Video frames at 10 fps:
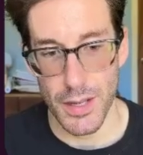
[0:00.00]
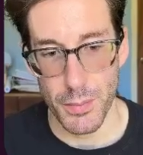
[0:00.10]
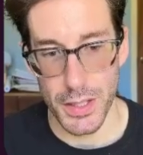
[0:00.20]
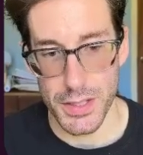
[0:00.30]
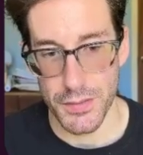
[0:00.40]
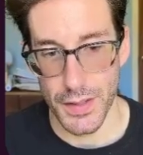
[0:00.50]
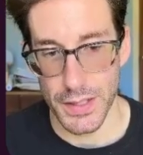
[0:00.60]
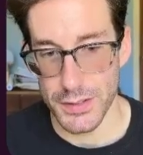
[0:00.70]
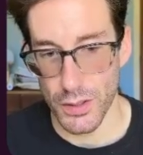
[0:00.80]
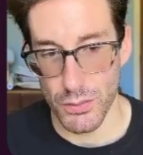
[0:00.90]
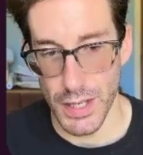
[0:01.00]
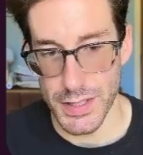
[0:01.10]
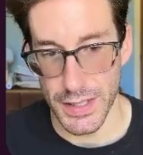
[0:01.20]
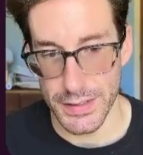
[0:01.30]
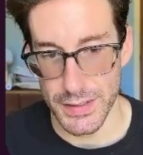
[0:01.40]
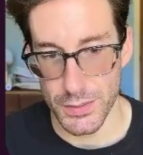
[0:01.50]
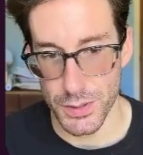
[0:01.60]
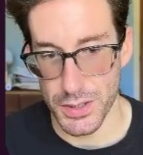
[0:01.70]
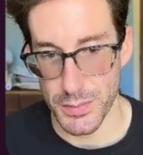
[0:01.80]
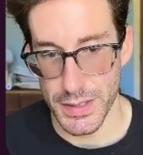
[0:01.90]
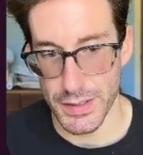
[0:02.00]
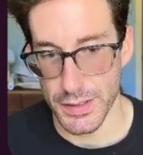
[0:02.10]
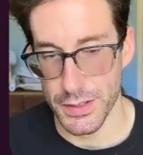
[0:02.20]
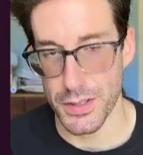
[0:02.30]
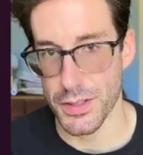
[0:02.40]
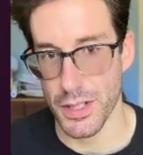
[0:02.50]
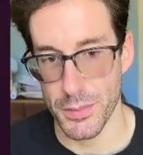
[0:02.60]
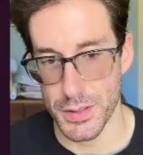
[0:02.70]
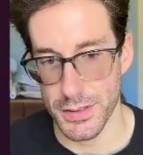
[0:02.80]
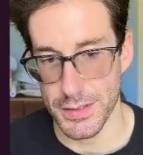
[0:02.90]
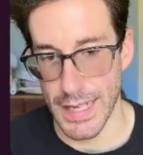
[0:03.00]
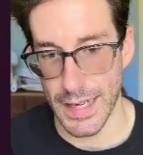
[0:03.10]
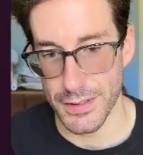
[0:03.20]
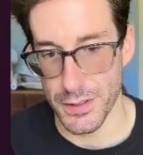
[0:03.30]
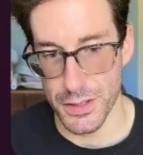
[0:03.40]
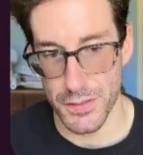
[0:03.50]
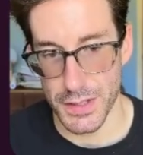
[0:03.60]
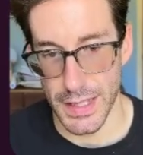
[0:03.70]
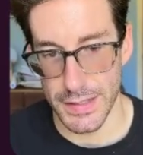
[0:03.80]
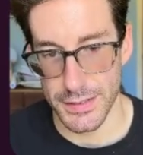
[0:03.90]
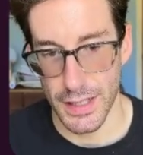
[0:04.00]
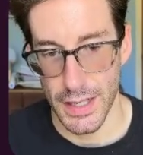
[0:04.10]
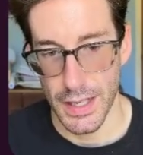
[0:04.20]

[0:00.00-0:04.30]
a bunch of things called regexes, which is basically search terms and static searches for text.